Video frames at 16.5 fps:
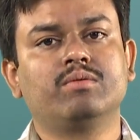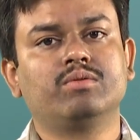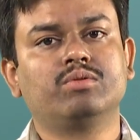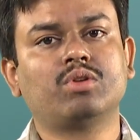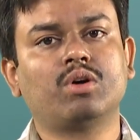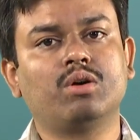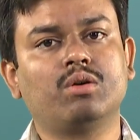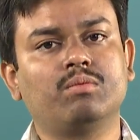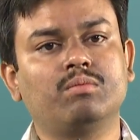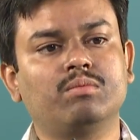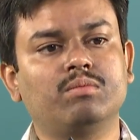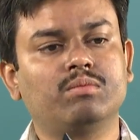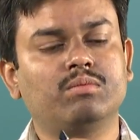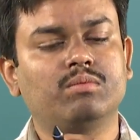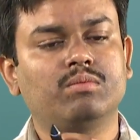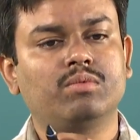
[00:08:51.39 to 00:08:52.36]
So,
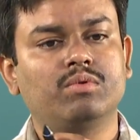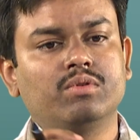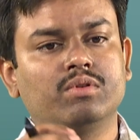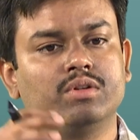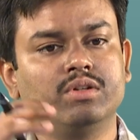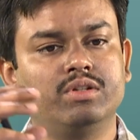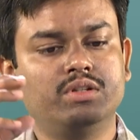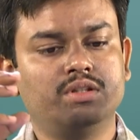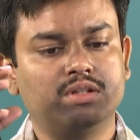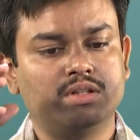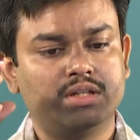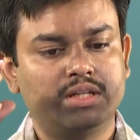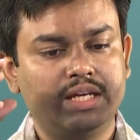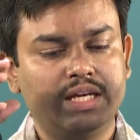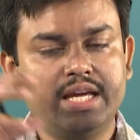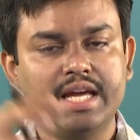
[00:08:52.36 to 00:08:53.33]

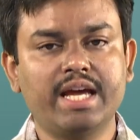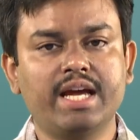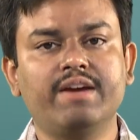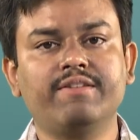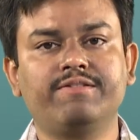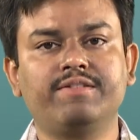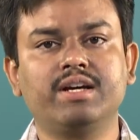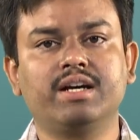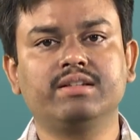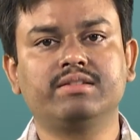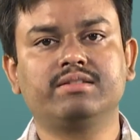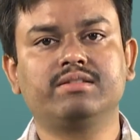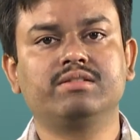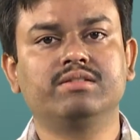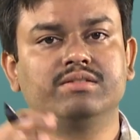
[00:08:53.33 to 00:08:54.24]
EAF dust,